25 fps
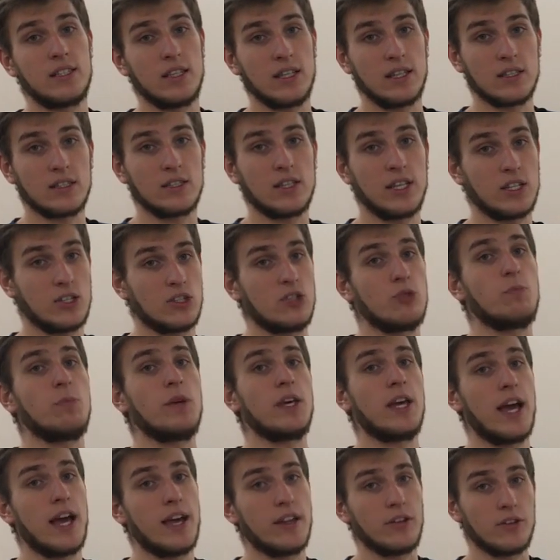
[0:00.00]
since
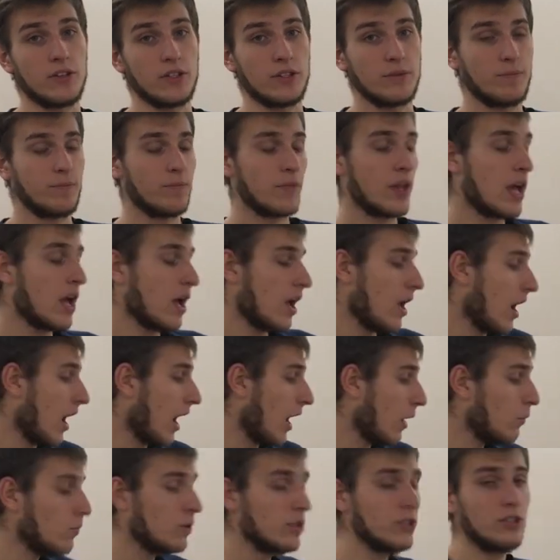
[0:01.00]
HTTP header.
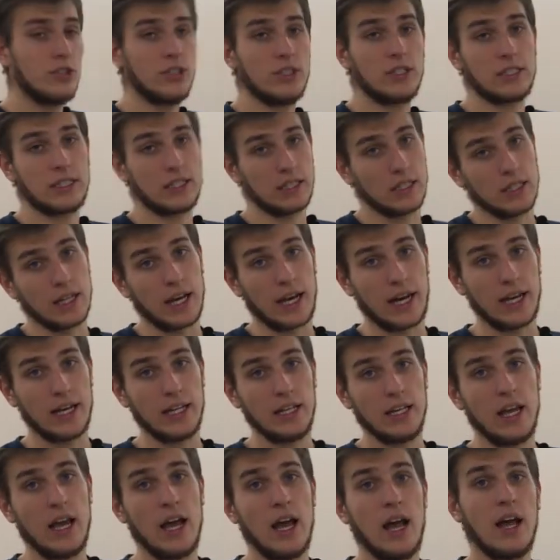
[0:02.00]
I want to
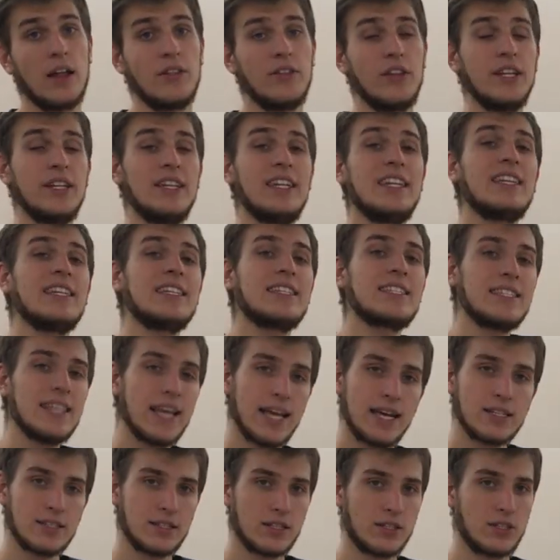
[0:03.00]
underline that the
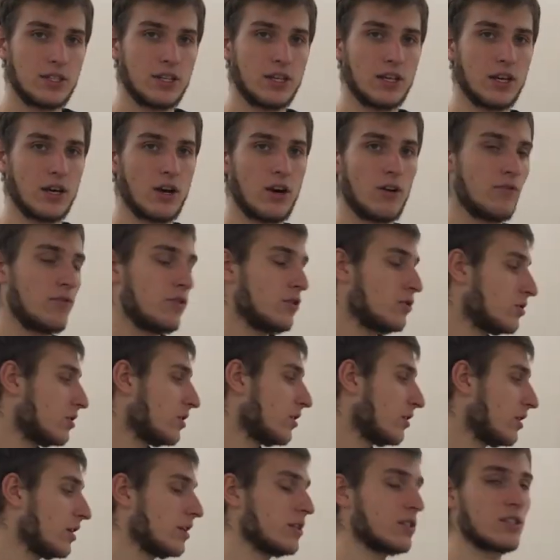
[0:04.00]
necessity of
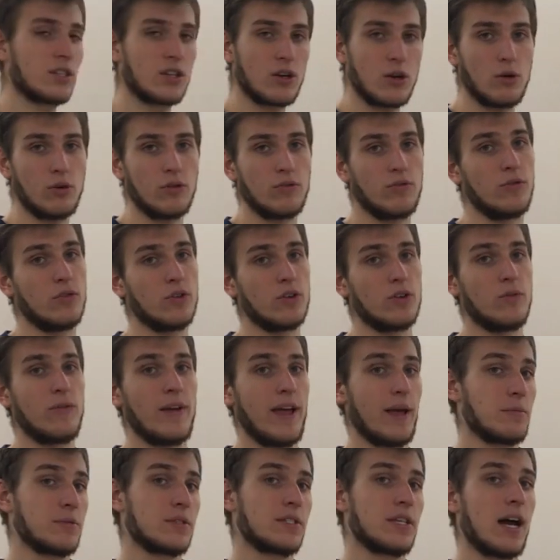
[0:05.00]
using this code for
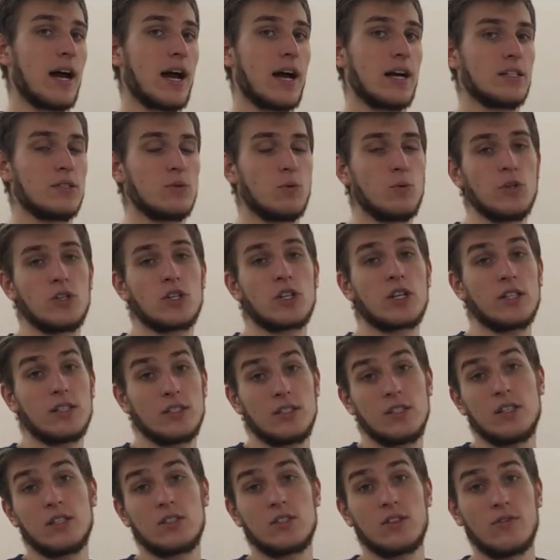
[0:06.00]
websites which
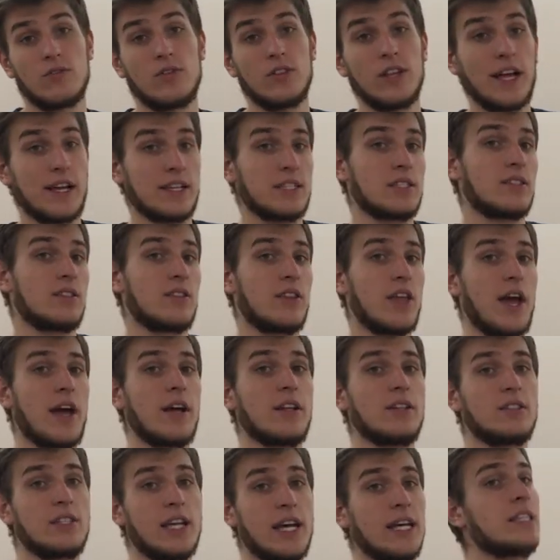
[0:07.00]
consist of less
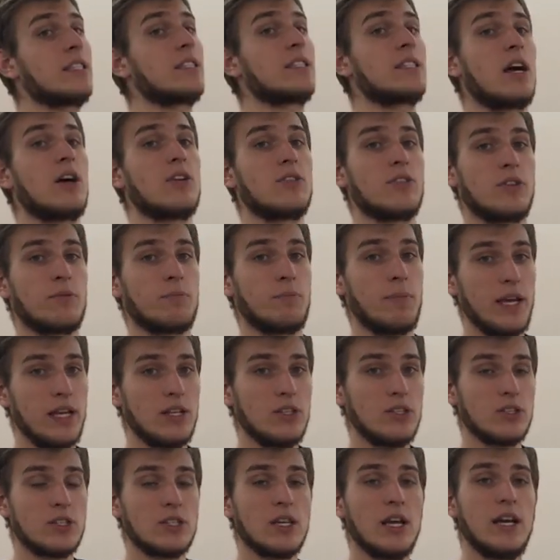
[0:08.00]
than 10,000
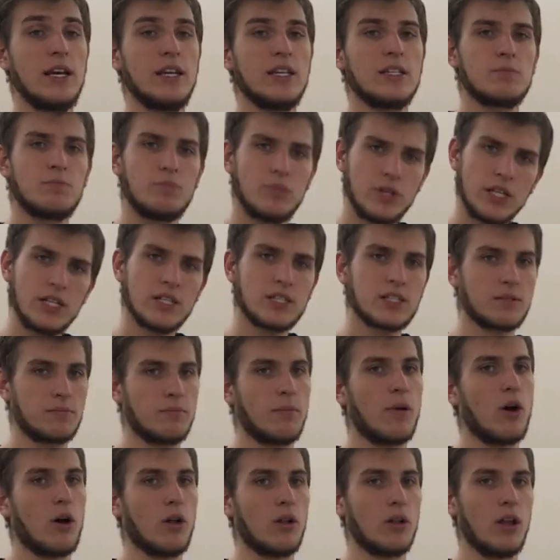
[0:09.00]
pages is pretty
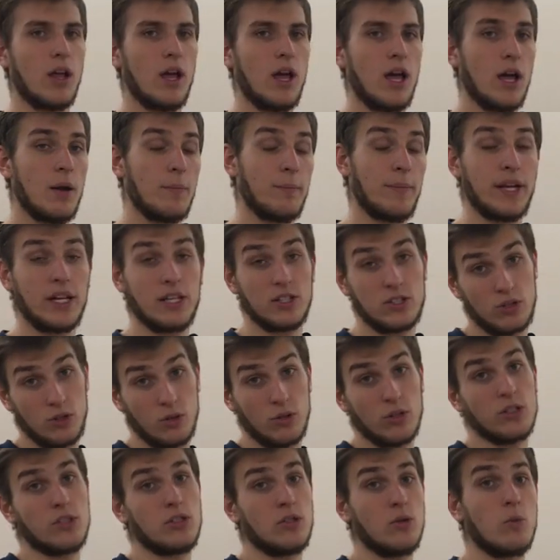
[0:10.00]
small, but as
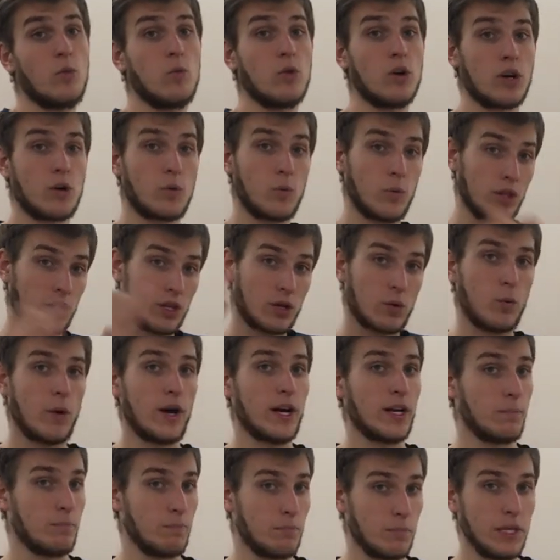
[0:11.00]
soon as you work with
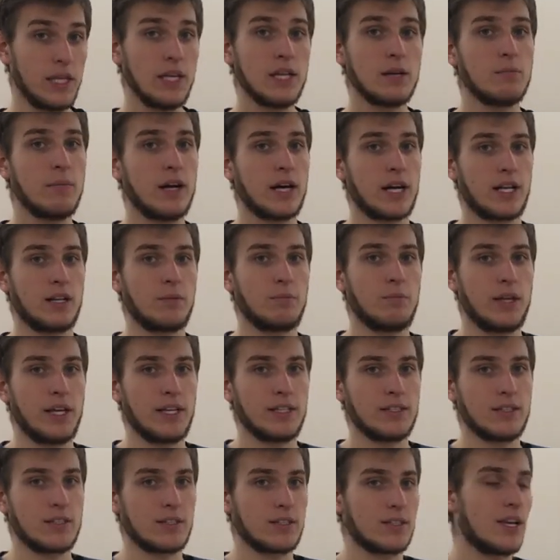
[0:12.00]
quite big
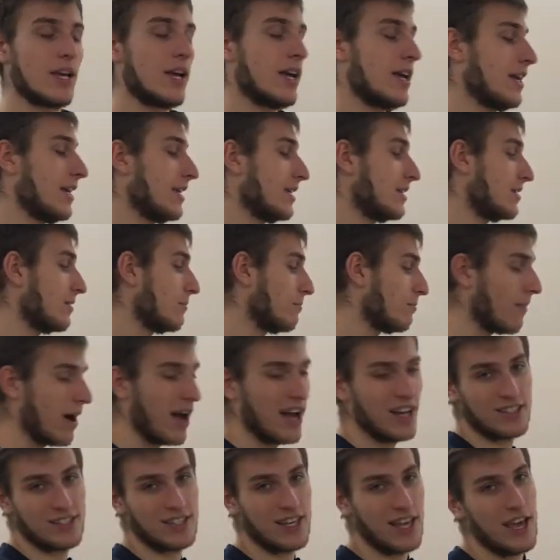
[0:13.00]
marketplaces, it's a
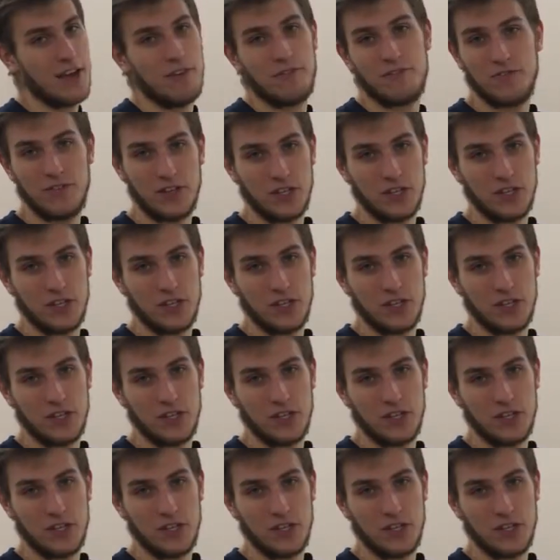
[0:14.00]
must-have